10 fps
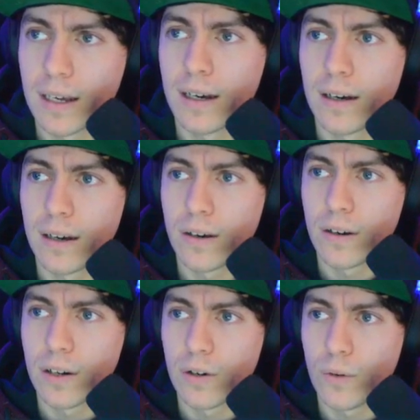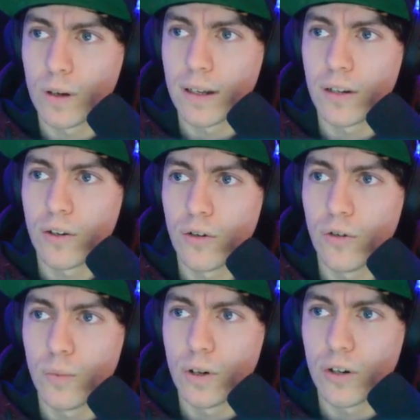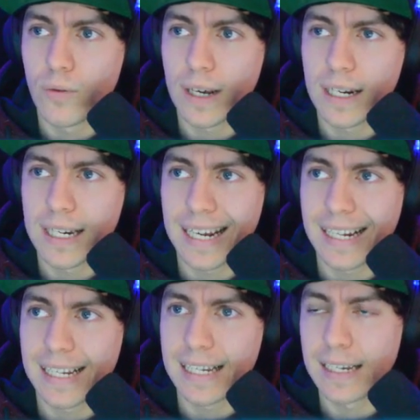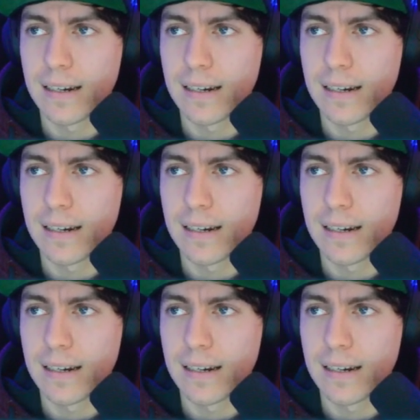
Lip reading: Gonna do 2 more Dragon Tails.